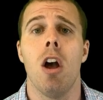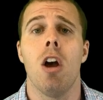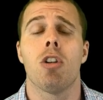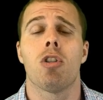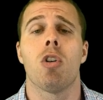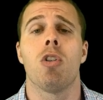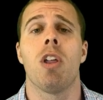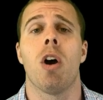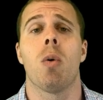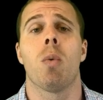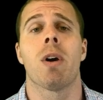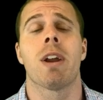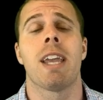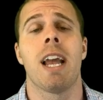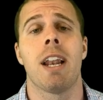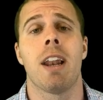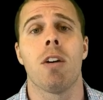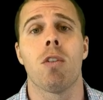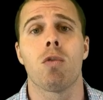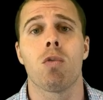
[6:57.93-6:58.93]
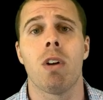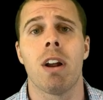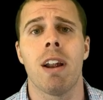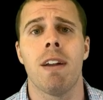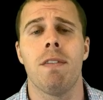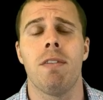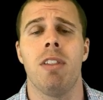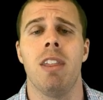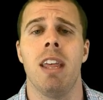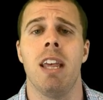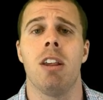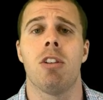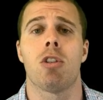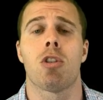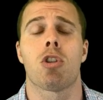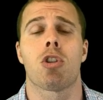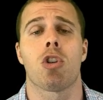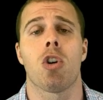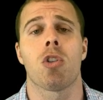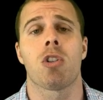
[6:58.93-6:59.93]
so that we're getting rid of these
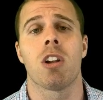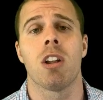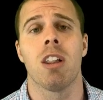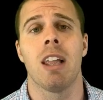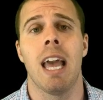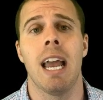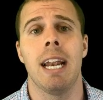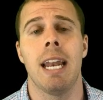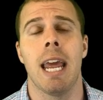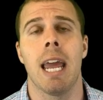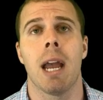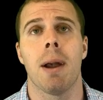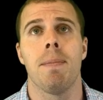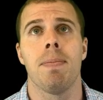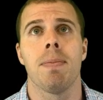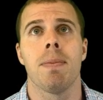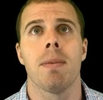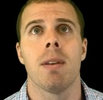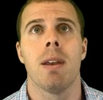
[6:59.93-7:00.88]
circulating